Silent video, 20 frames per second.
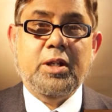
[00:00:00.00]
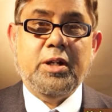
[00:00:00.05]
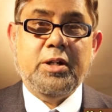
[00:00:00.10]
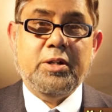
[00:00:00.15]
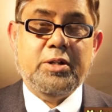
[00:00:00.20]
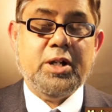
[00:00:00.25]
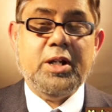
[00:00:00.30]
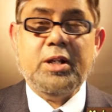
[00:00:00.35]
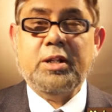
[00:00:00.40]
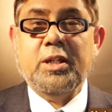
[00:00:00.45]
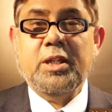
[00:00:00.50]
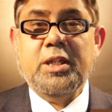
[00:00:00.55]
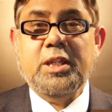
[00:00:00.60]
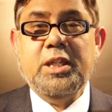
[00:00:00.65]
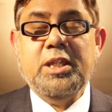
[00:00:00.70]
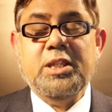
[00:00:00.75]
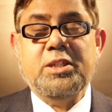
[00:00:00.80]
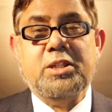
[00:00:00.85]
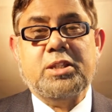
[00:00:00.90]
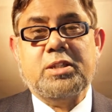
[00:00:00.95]
drug,
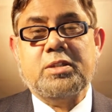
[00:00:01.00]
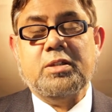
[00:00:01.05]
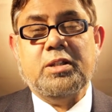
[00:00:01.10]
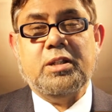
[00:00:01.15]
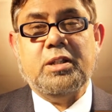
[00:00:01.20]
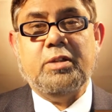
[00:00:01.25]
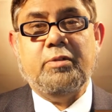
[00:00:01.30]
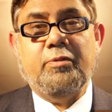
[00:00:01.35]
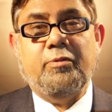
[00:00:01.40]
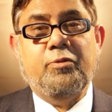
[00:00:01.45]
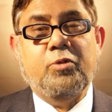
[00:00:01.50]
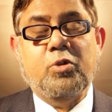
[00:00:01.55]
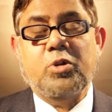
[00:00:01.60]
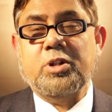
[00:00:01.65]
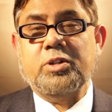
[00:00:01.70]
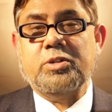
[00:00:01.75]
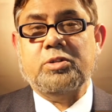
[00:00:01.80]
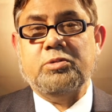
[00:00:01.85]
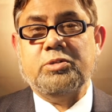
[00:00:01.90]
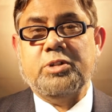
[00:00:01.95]
he just
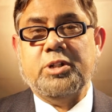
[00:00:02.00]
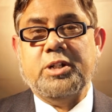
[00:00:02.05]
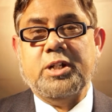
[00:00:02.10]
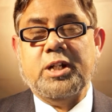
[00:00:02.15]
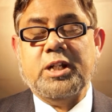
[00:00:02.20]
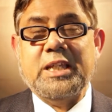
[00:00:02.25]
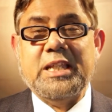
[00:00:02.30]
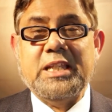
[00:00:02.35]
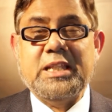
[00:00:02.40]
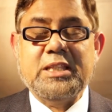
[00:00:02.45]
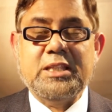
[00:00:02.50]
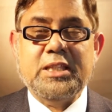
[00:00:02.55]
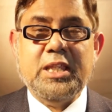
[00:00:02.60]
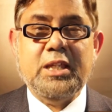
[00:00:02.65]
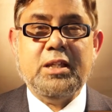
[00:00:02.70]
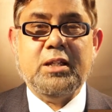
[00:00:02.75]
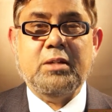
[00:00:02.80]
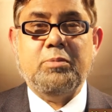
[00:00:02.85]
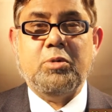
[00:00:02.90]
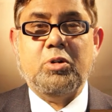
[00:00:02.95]
focus on the drug, he
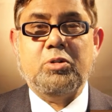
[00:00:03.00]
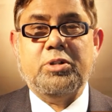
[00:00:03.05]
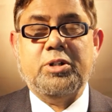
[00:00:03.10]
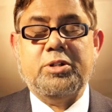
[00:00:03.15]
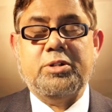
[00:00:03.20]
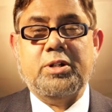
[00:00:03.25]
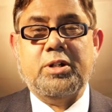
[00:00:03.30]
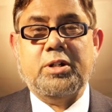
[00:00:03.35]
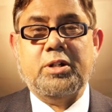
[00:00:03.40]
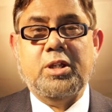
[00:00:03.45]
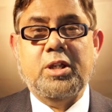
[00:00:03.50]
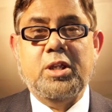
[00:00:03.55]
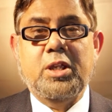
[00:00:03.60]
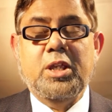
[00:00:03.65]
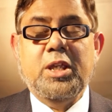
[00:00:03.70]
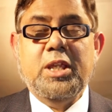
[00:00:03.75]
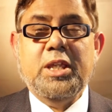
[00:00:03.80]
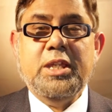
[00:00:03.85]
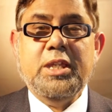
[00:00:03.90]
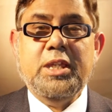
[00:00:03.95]
think about the drug.
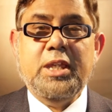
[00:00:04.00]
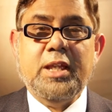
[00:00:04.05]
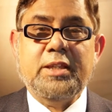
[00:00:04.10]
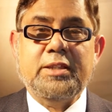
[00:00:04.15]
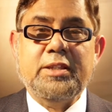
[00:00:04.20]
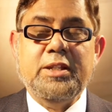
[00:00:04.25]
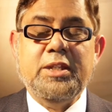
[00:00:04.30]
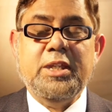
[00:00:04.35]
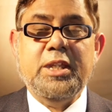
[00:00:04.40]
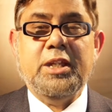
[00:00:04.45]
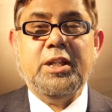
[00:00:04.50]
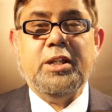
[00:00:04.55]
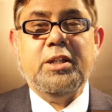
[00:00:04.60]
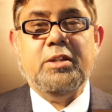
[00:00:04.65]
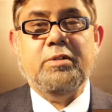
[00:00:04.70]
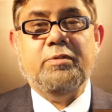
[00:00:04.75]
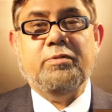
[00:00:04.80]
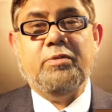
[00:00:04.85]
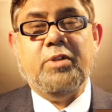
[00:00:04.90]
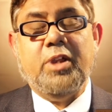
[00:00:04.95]
He has a
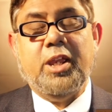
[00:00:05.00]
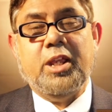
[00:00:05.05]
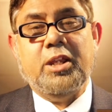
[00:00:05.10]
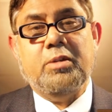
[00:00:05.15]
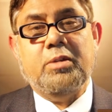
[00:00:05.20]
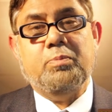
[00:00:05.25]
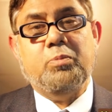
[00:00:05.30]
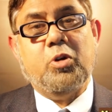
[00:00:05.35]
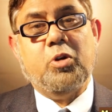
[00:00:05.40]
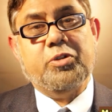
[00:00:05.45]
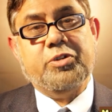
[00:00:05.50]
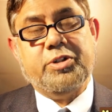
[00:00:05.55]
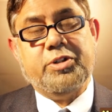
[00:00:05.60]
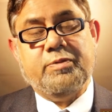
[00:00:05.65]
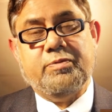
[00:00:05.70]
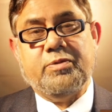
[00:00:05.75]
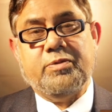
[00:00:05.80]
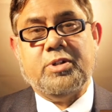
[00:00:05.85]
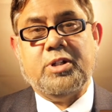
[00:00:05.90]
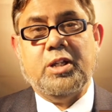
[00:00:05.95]
negative and
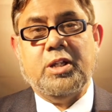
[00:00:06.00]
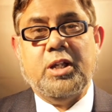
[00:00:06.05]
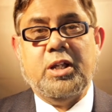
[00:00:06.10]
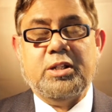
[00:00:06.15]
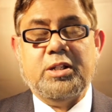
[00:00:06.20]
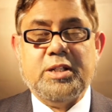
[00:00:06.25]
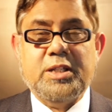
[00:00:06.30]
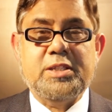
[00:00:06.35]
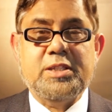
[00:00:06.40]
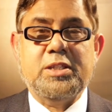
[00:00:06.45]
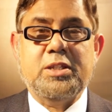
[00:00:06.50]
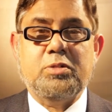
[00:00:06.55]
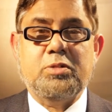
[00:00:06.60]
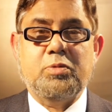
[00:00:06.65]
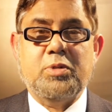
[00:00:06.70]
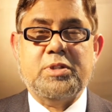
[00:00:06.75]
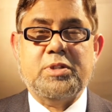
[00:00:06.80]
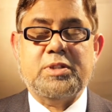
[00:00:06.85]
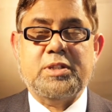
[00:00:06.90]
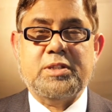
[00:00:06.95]
positive uh,
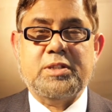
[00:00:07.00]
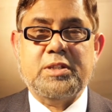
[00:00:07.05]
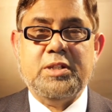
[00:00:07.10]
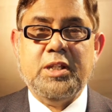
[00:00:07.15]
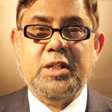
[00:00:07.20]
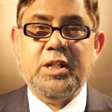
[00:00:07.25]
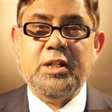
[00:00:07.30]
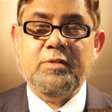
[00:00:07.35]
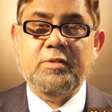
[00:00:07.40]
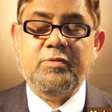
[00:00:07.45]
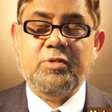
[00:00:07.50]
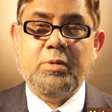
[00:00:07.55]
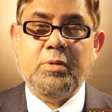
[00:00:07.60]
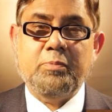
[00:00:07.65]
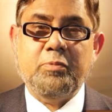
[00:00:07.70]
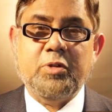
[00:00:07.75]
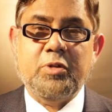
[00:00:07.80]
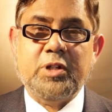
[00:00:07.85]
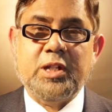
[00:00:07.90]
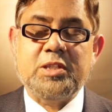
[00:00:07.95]
consequences. Negative
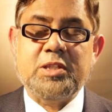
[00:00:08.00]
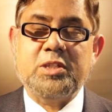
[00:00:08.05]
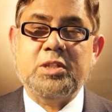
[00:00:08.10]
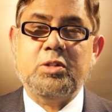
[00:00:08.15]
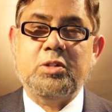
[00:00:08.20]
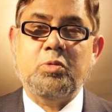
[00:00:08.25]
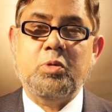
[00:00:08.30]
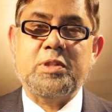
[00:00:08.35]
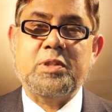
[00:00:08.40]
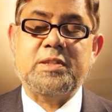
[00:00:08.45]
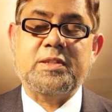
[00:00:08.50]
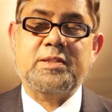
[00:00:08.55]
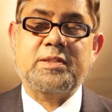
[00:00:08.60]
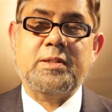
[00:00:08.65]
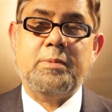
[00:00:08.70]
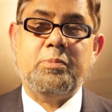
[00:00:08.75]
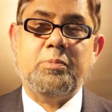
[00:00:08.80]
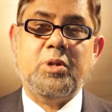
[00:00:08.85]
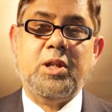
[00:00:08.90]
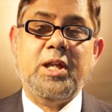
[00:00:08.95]
consequences
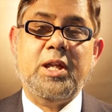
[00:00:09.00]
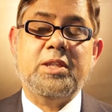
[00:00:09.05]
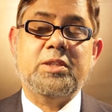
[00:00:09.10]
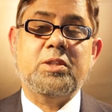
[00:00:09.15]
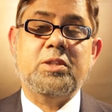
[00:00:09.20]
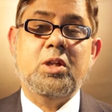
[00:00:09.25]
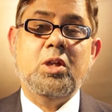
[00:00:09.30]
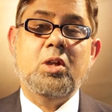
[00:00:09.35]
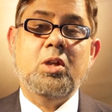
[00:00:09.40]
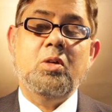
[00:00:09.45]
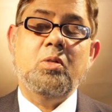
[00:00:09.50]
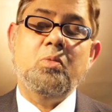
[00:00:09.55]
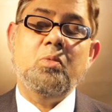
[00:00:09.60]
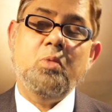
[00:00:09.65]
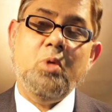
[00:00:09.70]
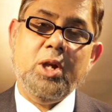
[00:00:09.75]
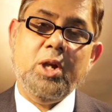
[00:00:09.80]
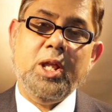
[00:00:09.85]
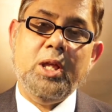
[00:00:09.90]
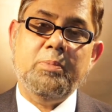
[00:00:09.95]
applies
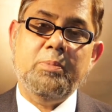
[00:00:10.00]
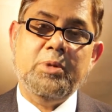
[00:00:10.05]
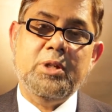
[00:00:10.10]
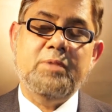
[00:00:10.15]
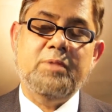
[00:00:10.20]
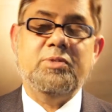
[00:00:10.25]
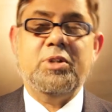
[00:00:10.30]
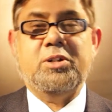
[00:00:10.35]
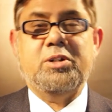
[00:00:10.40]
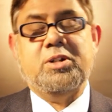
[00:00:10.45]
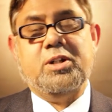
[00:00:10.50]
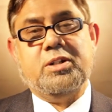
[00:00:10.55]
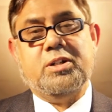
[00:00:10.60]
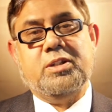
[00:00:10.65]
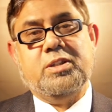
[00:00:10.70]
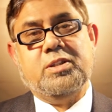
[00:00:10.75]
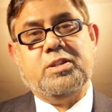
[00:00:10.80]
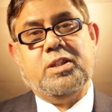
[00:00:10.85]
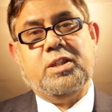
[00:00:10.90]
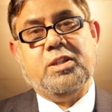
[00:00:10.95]
what happens if the drug
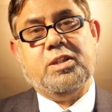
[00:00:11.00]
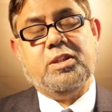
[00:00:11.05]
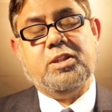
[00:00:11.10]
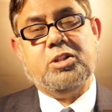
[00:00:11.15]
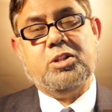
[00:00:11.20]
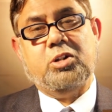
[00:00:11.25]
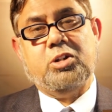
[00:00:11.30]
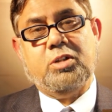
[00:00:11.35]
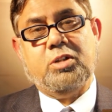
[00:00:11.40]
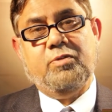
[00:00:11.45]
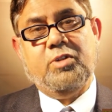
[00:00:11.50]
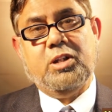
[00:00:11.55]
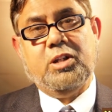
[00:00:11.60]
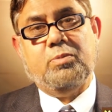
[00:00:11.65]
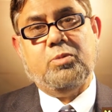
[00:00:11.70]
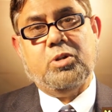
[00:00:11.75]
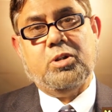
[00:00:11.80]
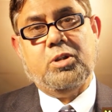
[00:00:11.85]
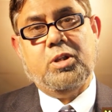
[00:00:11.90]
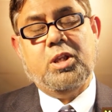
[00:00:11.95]
is, is not
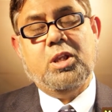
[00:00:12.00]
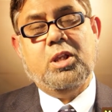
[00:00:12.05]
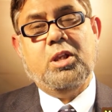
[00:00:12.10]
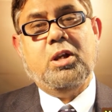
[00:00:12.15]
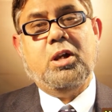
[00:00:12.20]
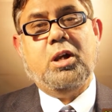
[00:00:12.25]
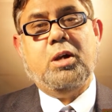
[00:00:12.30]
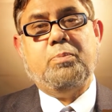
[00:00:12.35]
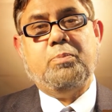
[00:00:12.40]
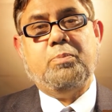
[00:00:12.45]
available. A